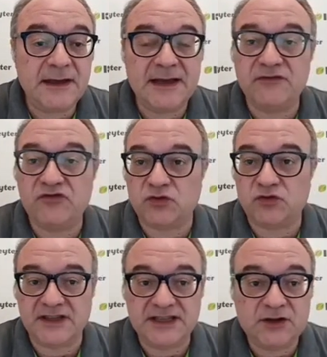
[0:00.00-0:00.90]
If you
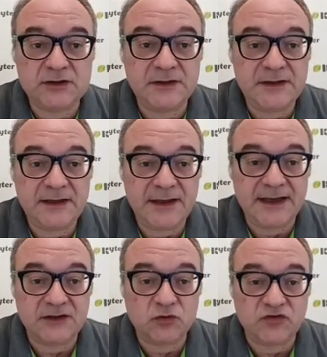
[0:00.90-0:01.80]
look here,
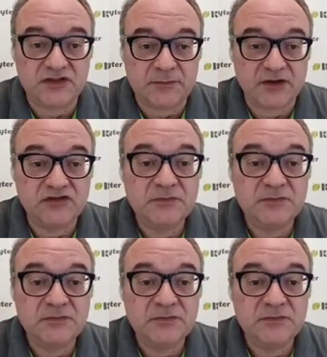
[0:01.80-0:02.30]
it talks about